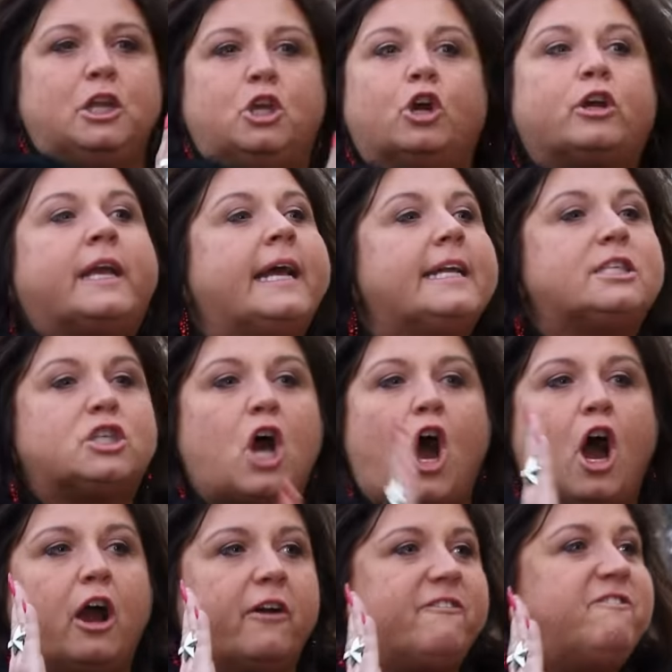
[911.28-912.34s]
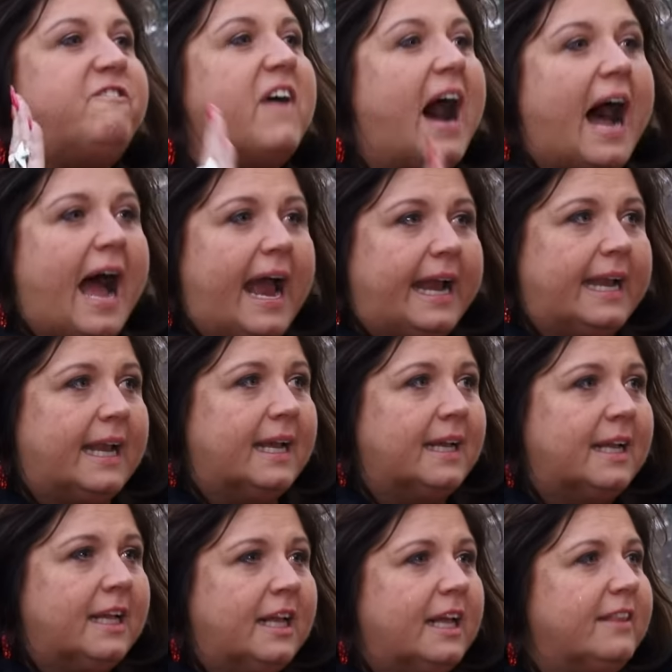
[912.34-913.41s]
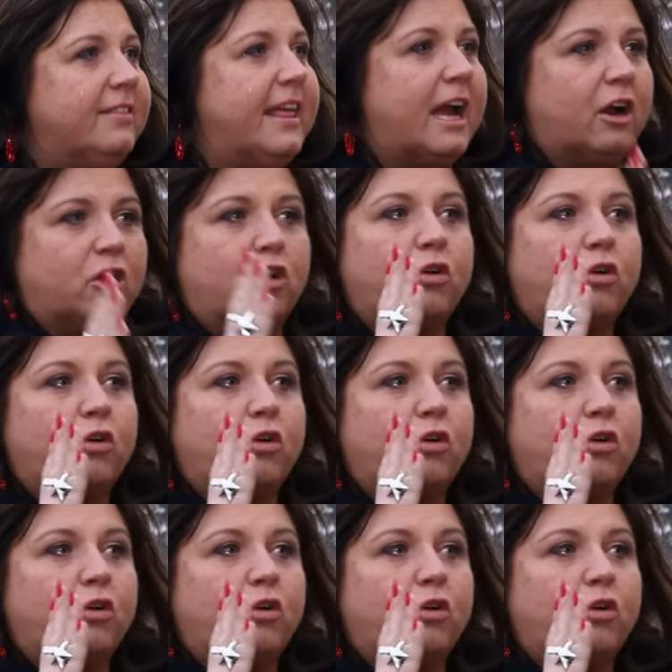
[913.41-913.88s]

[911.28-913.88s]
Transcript: Your kids are fine. They're